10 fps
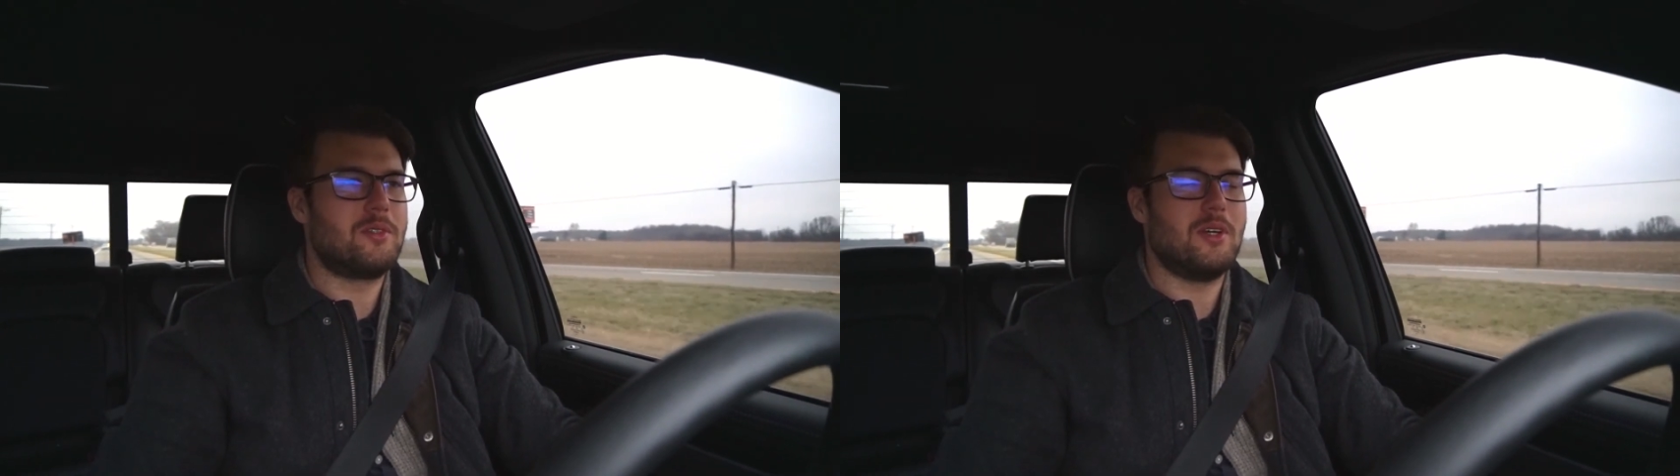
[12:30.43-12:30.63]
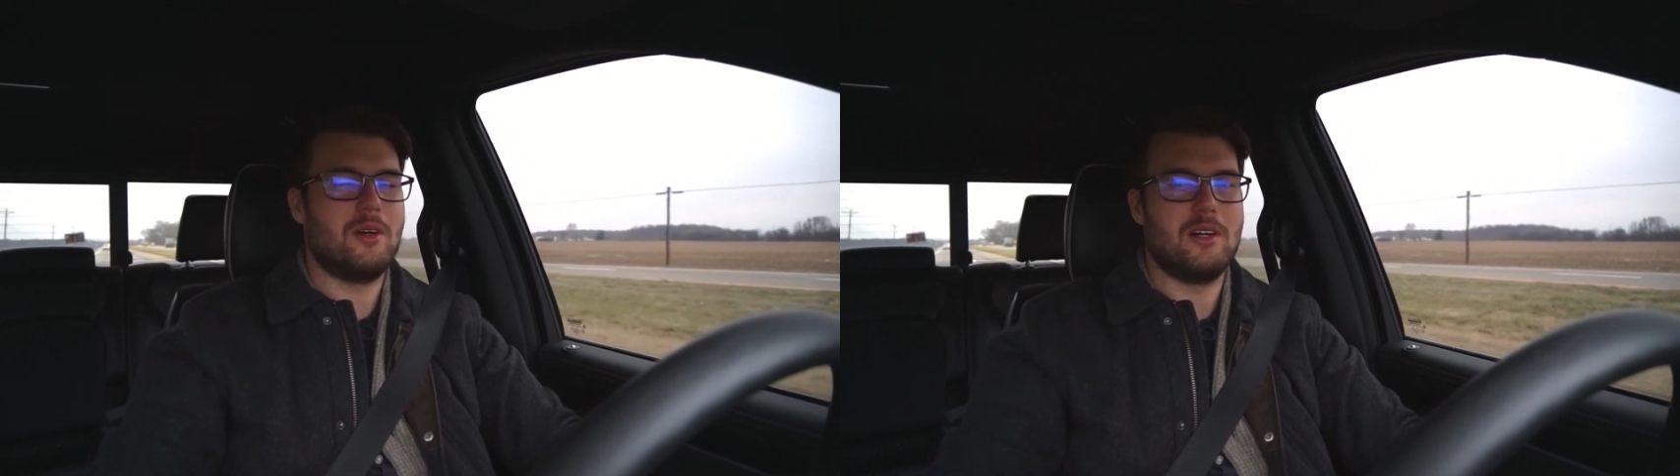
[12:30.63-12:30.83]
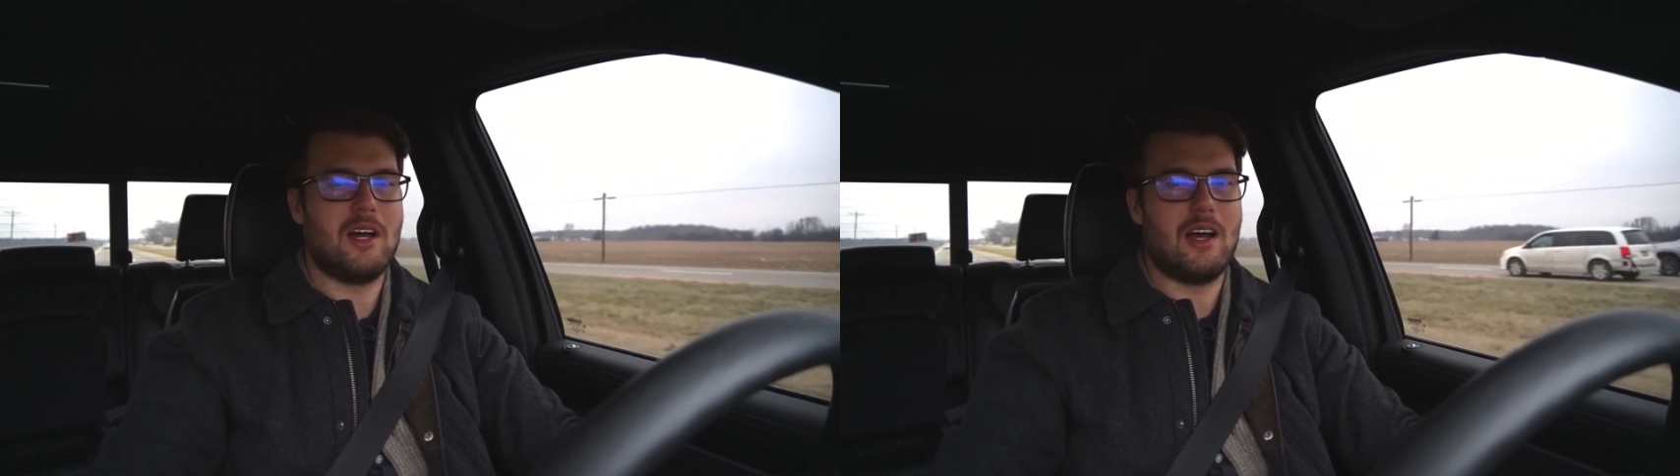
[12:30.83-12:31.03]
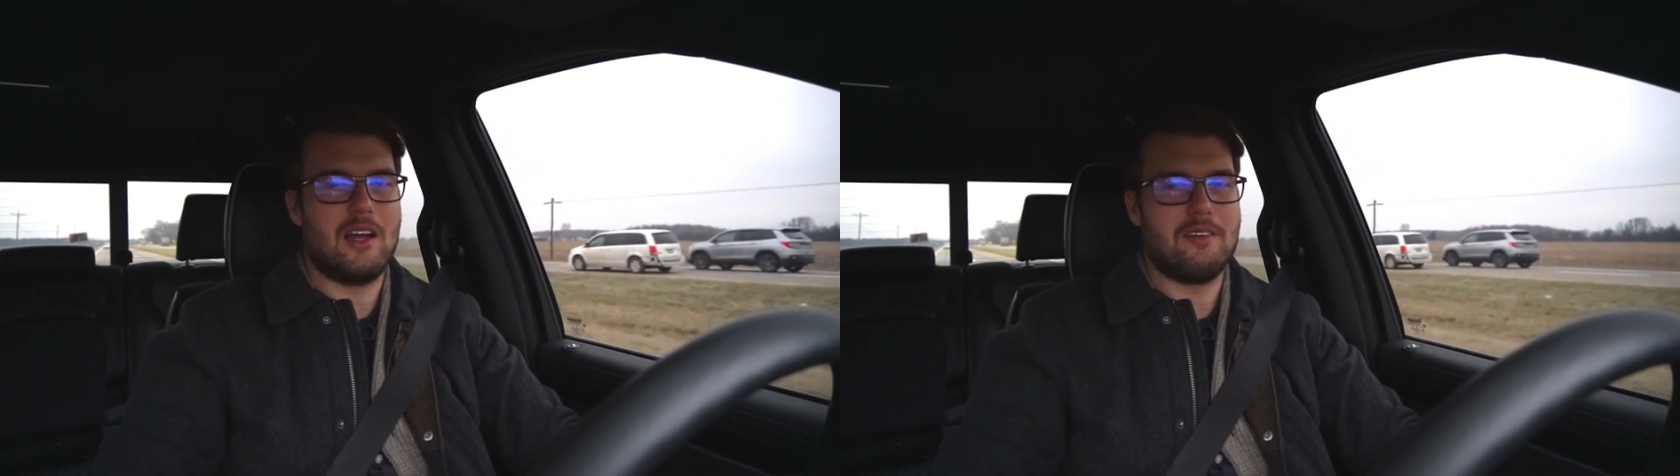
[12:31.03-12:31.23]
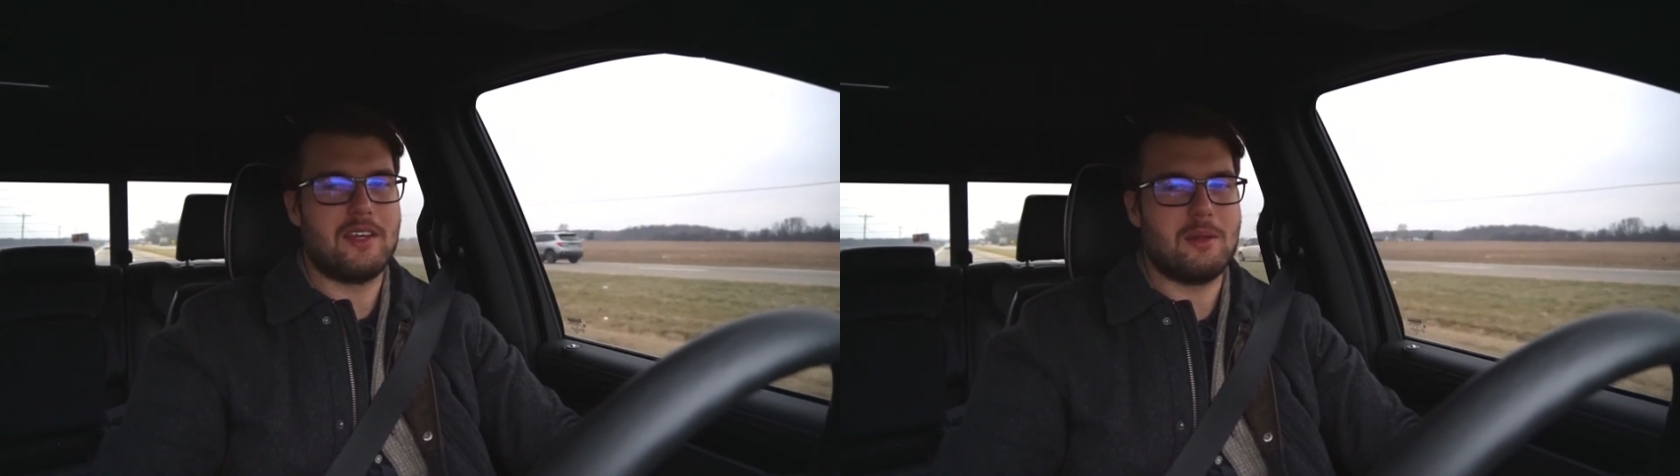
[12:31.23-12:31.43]
So
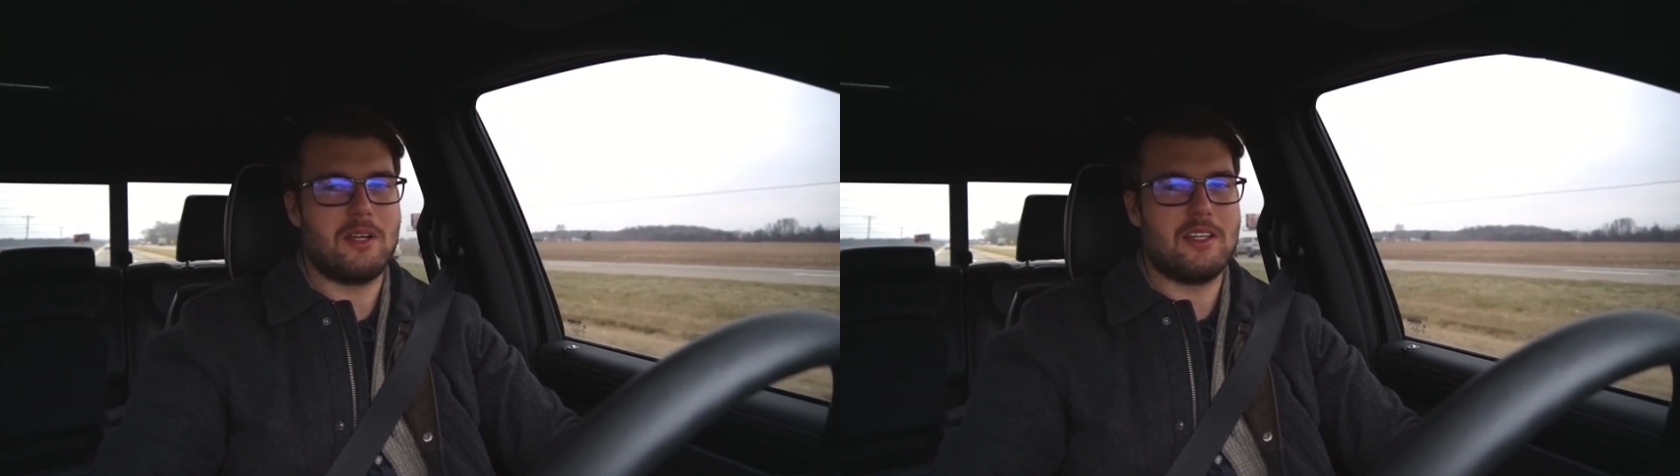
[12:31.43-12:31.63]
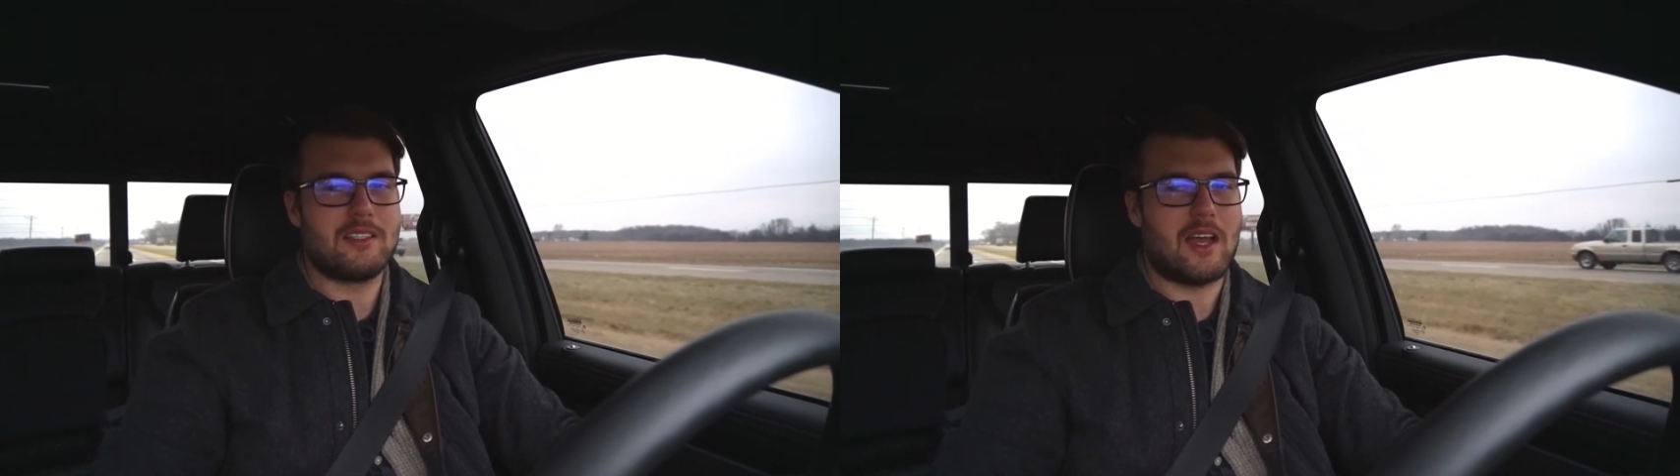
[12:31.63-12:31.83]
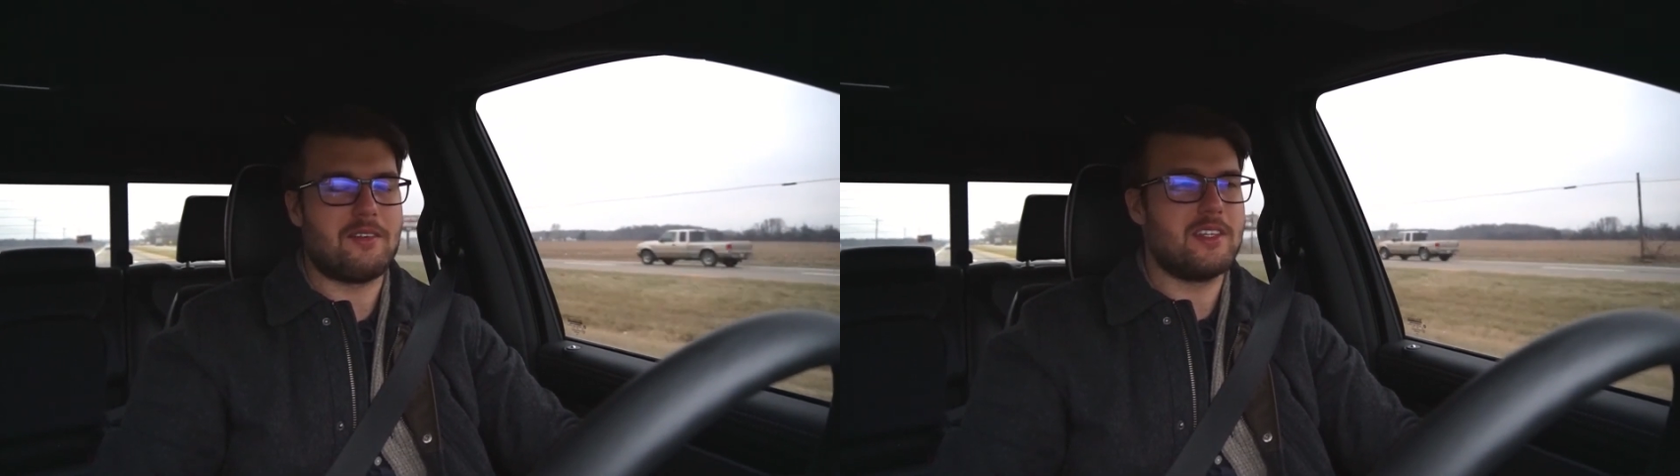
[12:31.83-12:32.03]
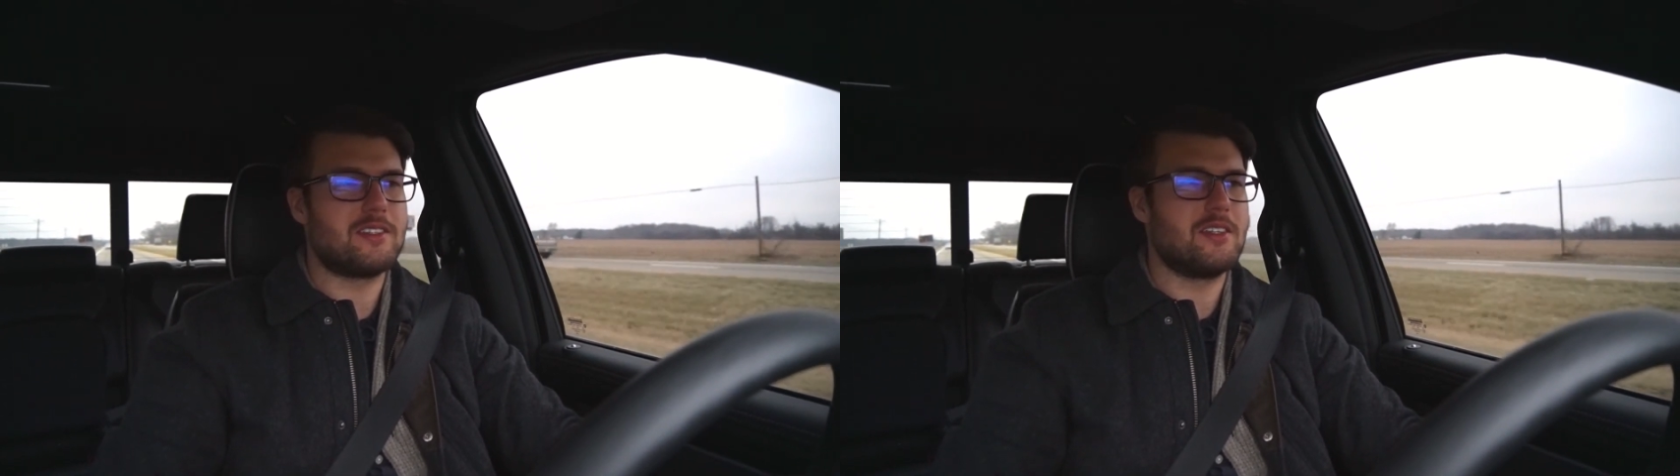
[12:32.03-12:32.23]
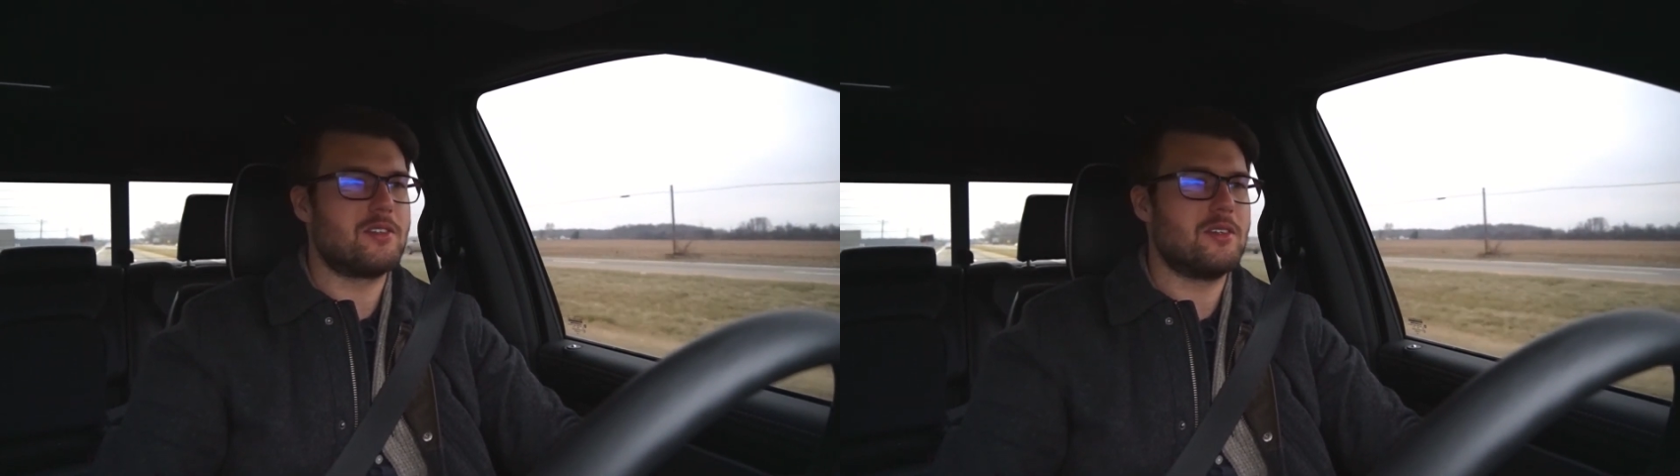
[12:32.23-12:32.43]
if anybody's having
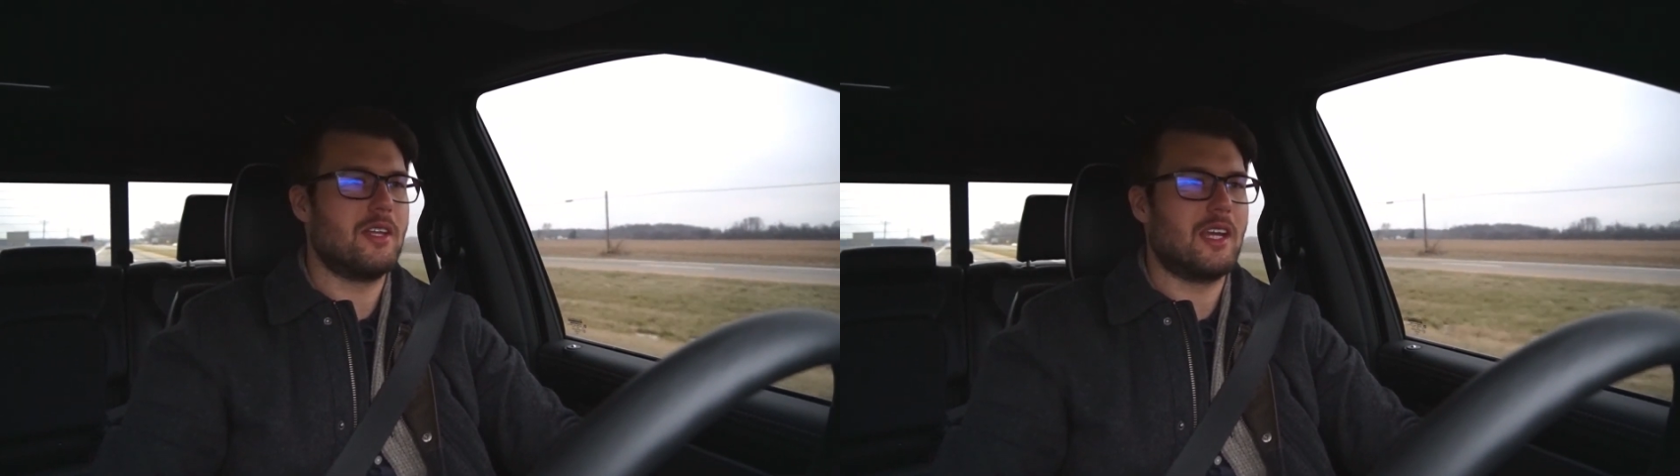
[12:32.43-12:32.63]
this issue,